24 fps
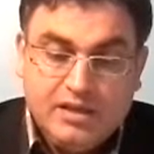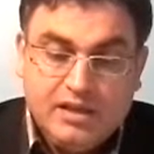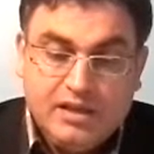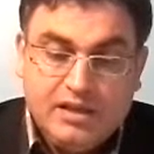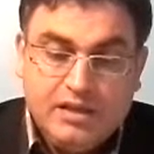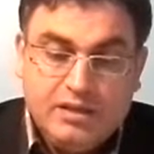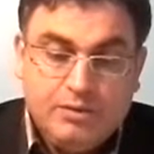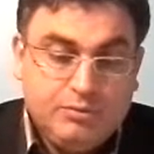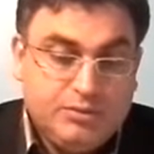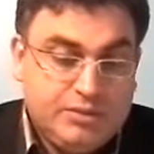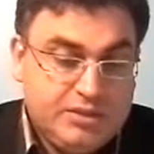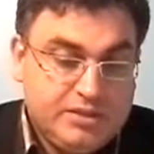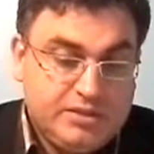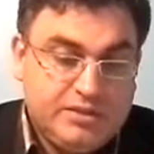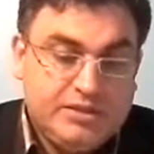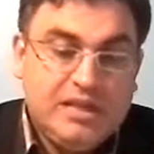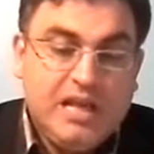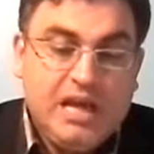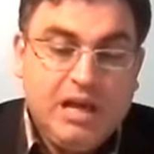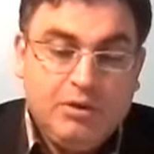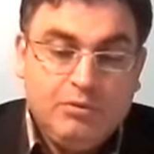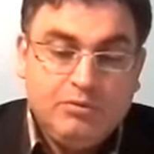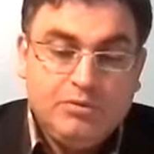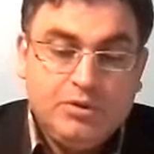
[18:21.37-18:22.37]
which is
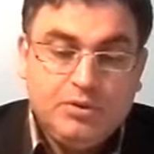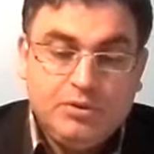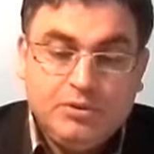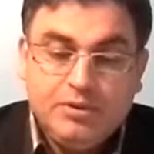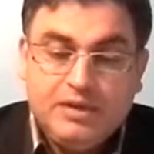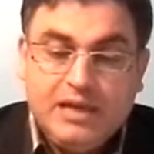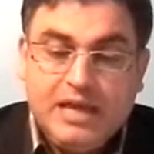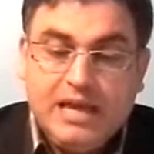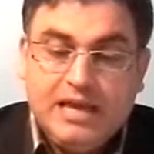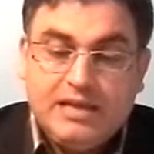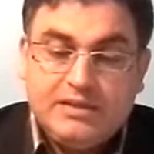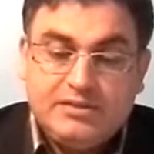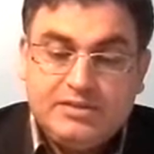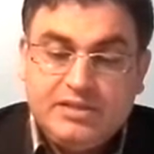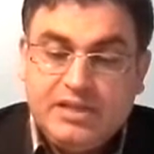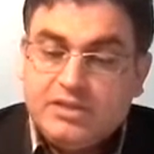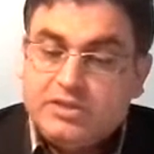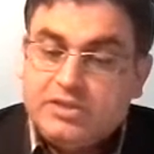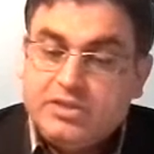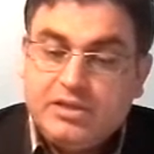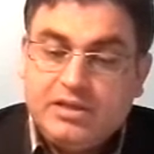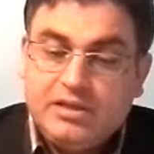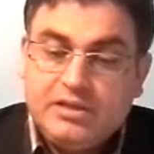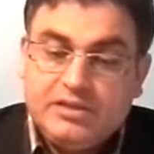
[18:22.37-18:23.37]
now known as
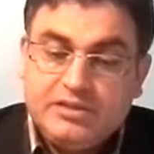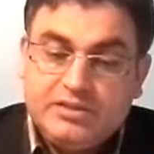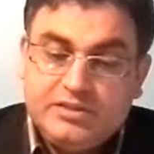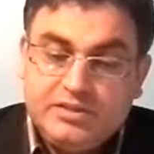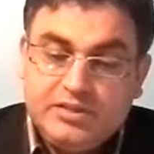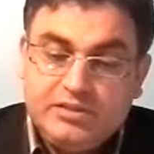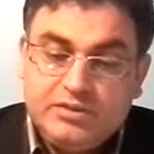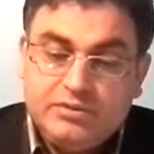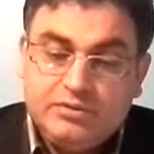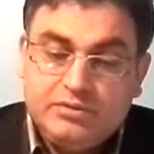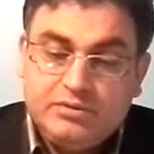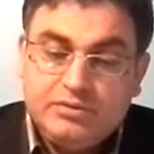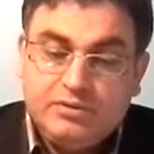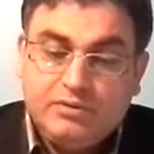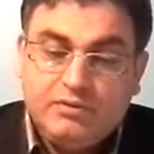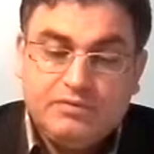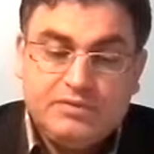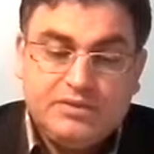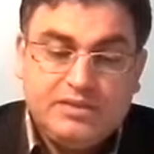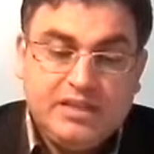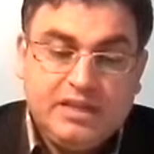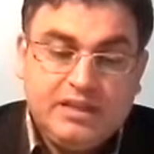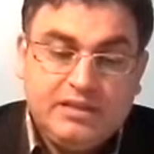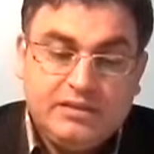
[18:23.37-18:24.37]
National Institute of
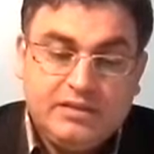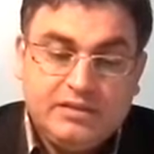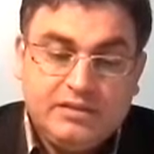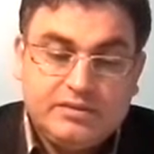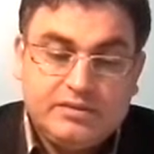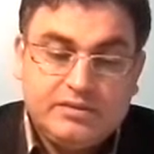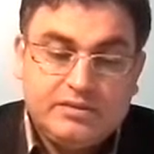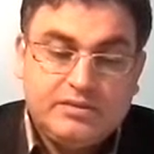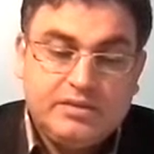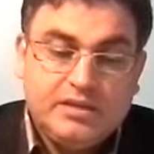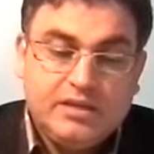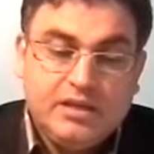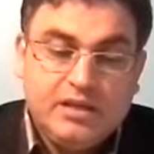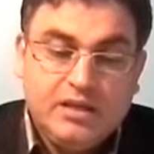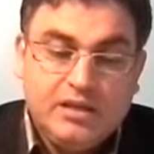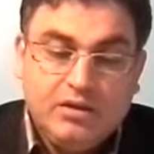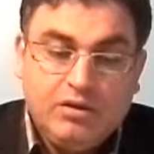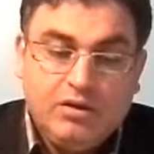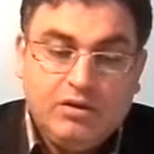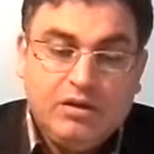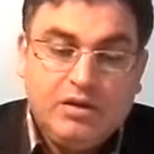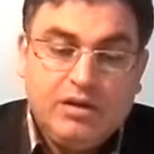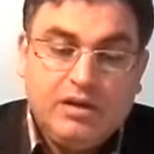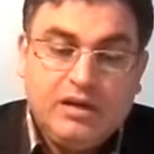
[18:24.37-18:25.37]
Standards
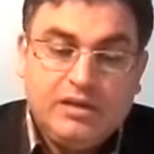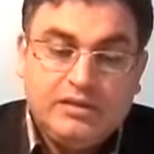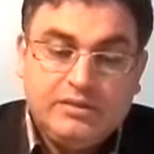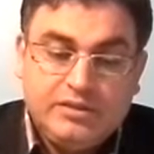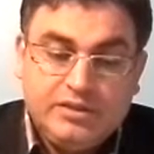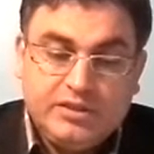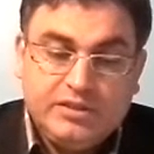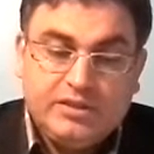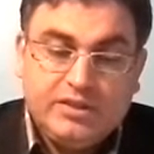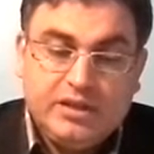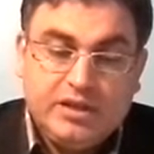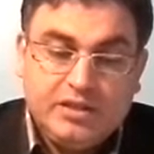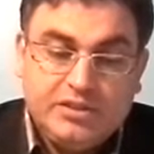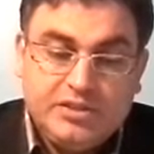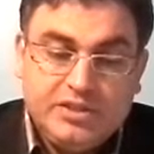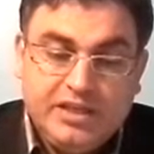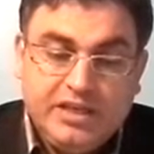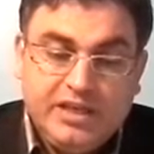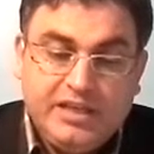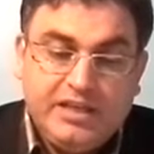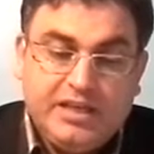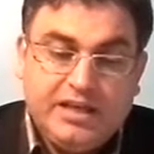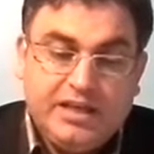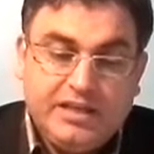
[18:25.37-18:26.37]
and Technology,
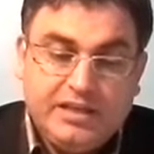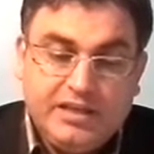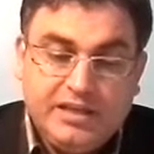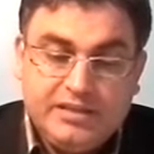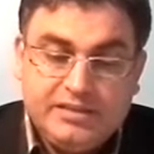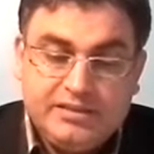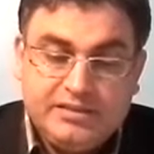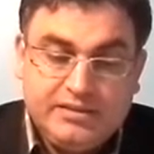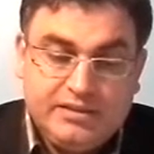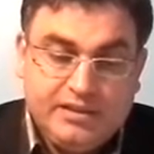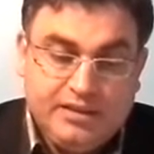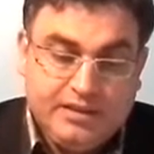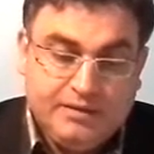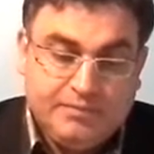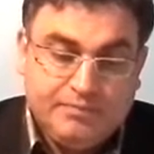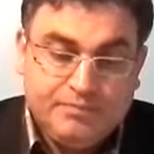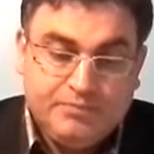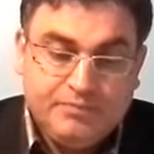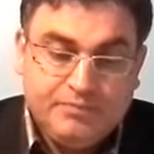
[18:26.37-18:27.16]
NIST.